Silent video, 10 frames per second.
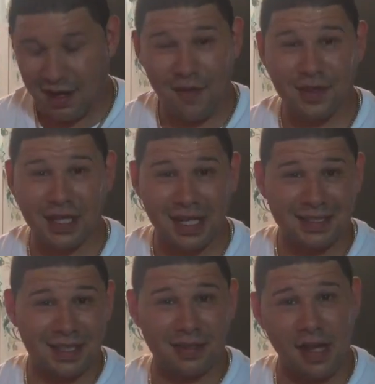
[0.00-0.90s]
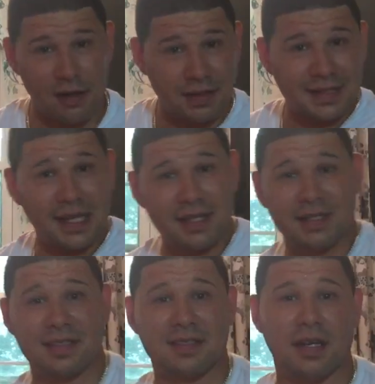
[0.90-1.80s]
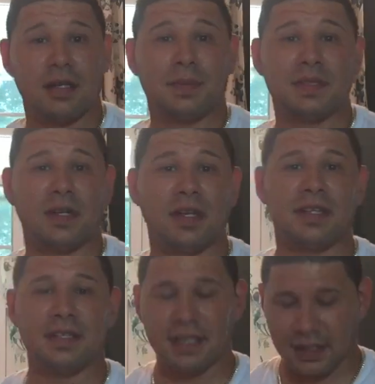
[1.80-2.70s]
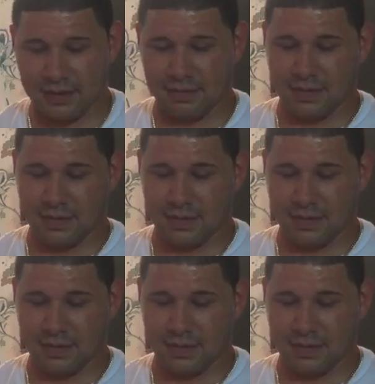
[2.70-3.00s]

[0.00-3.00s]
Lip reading: Everything I sell outside of this is 100% authentic.